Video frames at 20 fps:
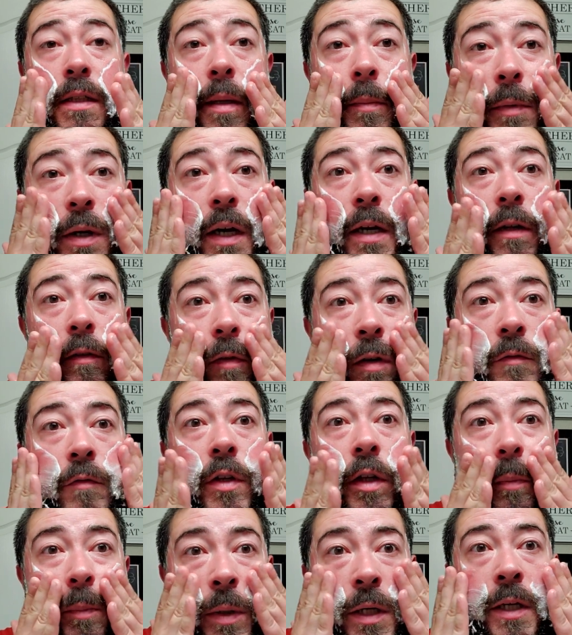I'm kind of of the
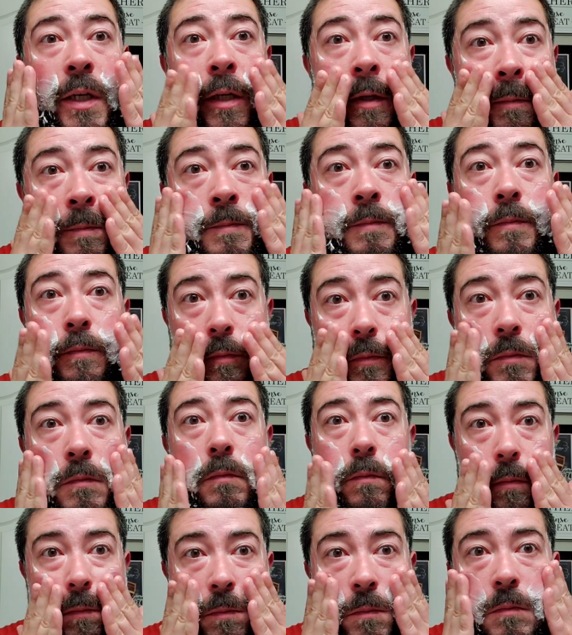opinion
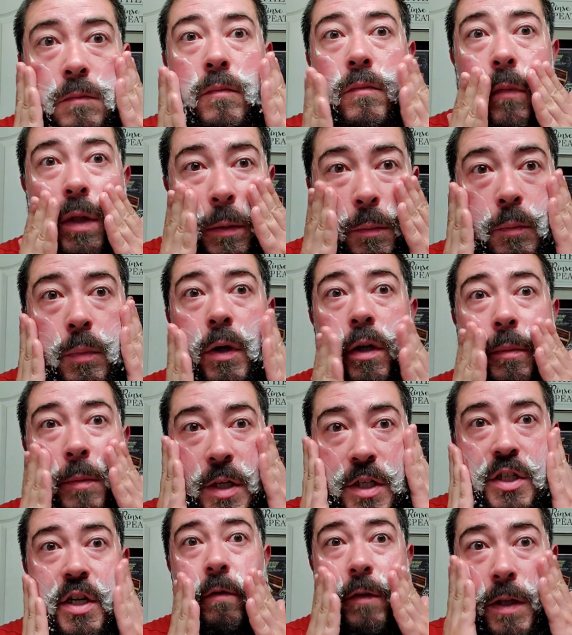pretty
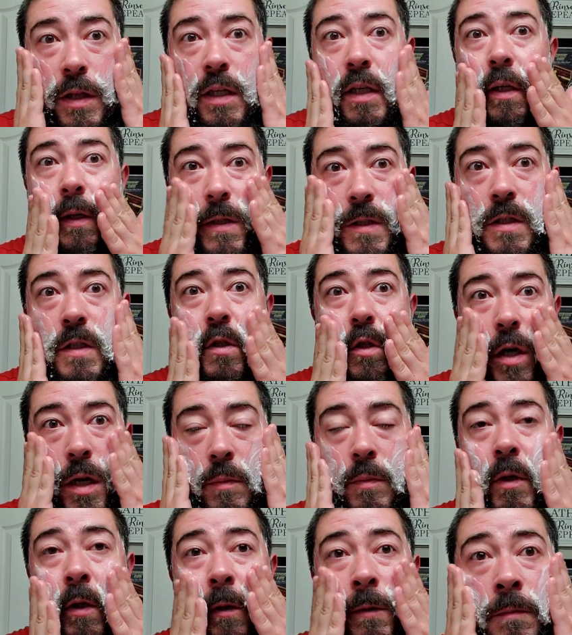much everything gets the
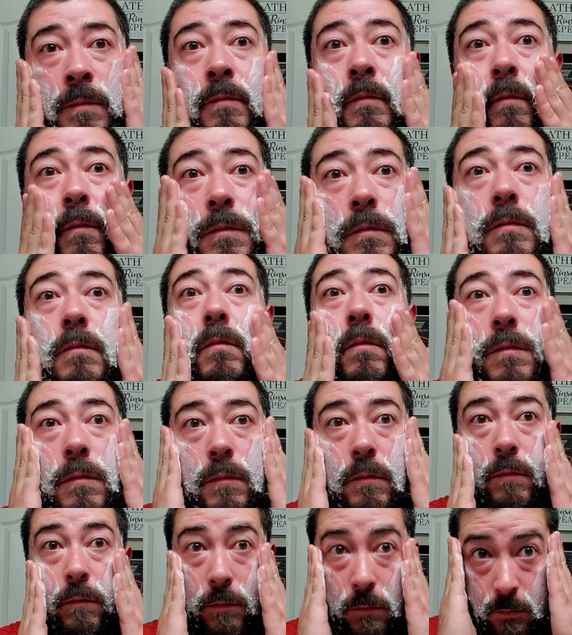job done.
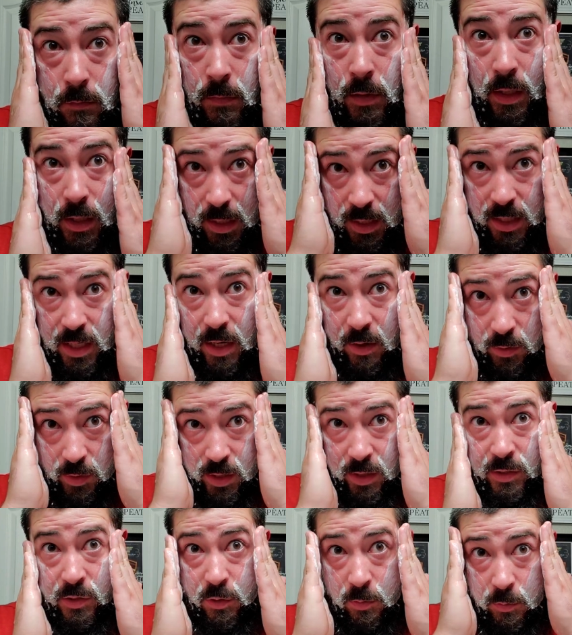And
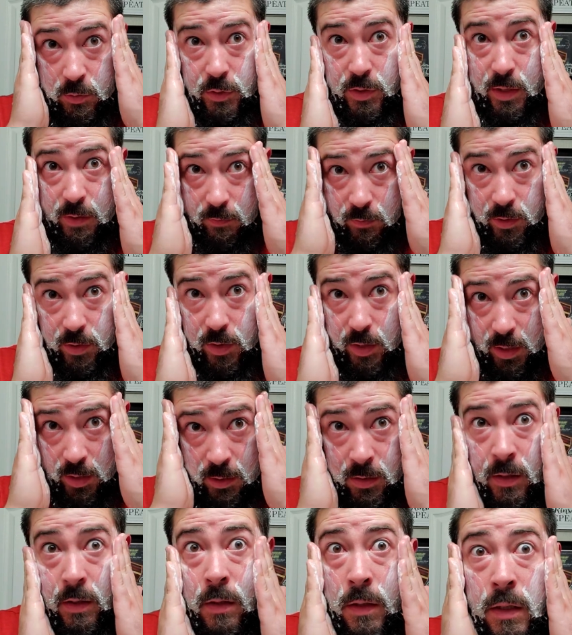nowadays, almost
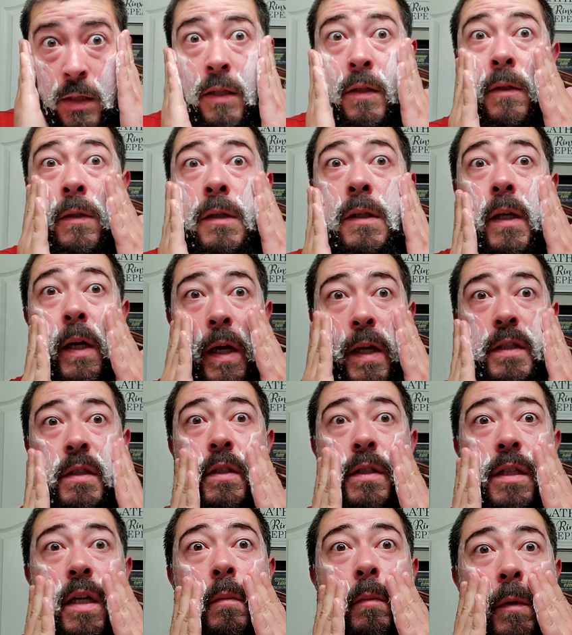everything has
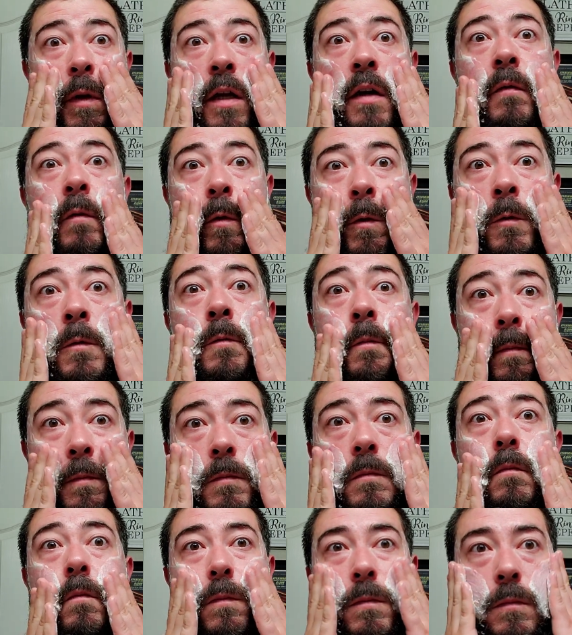some level
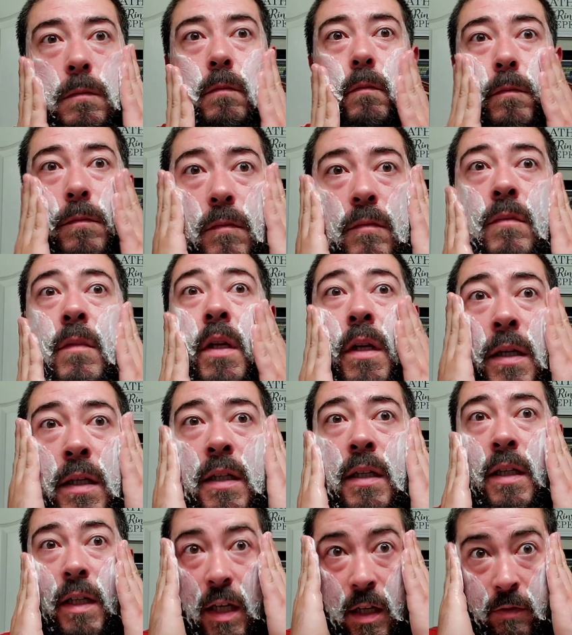
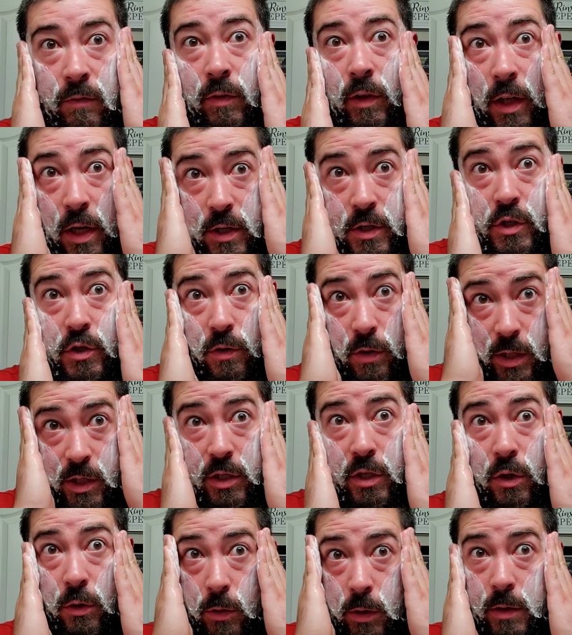of luxury
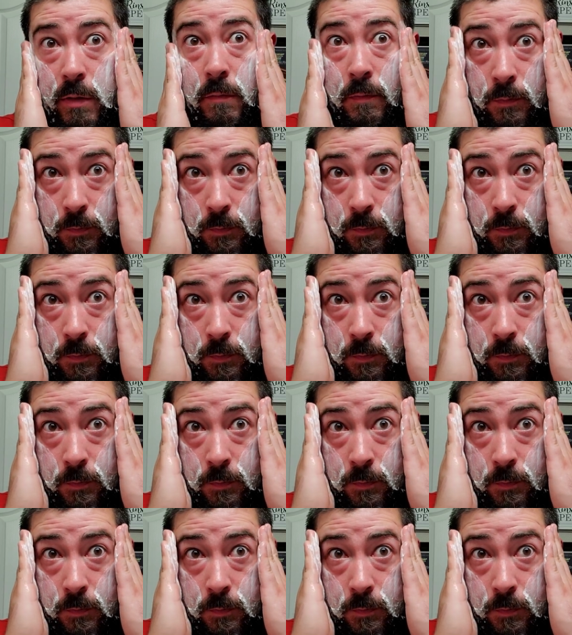to it.